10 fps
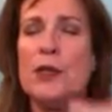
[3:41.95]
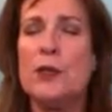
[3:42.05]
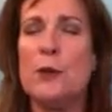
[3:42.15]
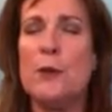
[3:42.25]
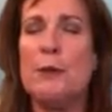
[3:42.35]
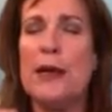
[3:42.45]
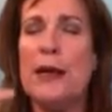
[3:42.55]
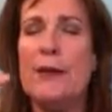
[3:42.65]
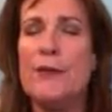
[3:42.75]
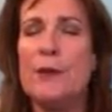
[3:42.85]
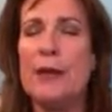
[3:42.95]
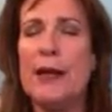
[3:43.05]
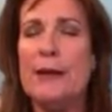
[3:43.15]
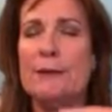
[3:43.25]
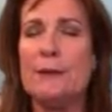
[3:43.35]
do a repeat after
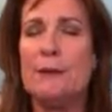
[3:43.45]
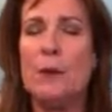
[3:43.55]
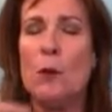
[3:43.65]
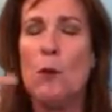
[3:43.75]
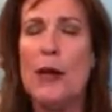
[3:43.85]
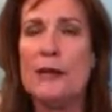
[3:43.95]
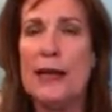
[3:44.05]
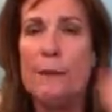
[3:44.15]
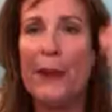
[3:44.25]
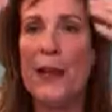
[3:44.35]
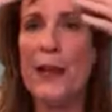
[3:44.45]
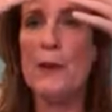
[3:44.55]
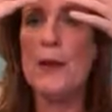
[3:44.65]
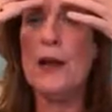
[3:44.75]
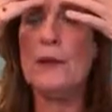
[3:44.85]
me while tapping.
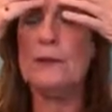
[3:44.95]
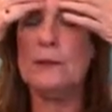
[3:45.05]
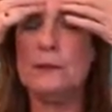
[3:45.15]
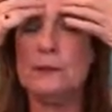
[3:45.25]
Here we go.